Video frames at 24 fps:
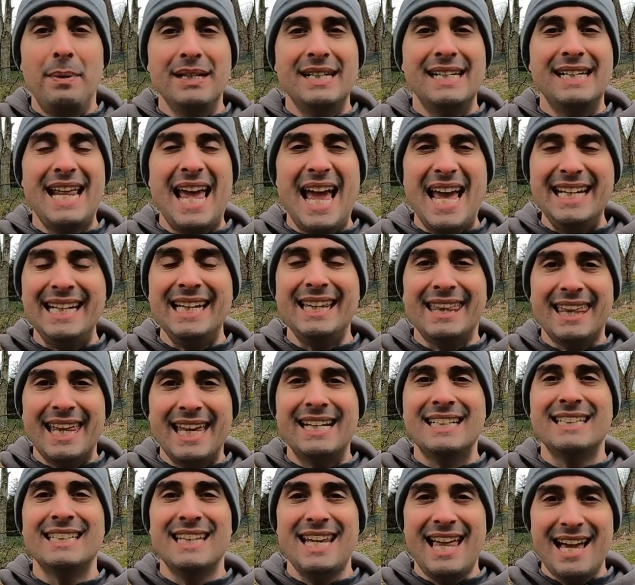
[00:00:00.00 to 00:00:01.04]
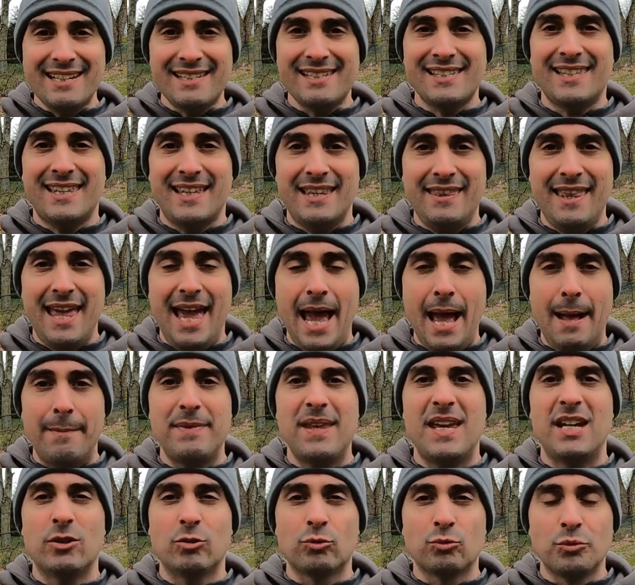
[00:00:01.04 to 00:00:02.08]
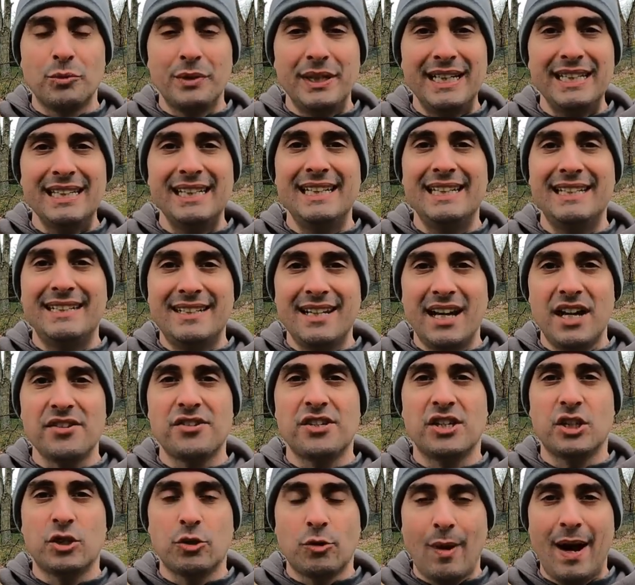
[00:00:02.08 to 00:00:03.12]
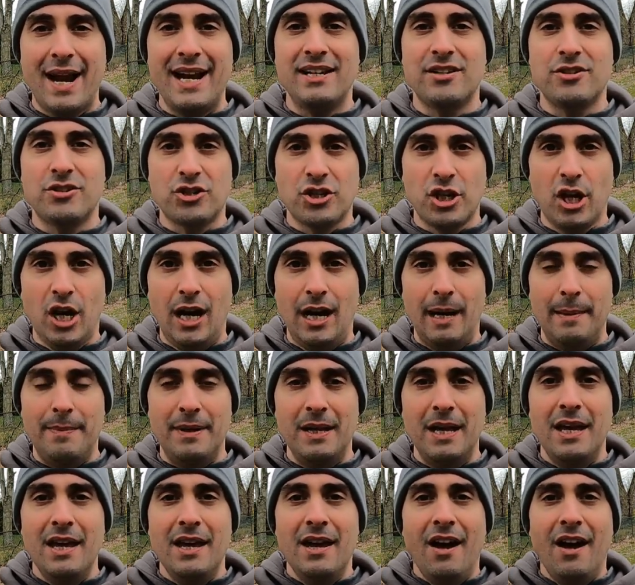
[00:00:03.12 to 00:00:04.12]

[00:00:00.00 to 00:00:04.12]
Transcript: But in anything less than that, it really does a great job.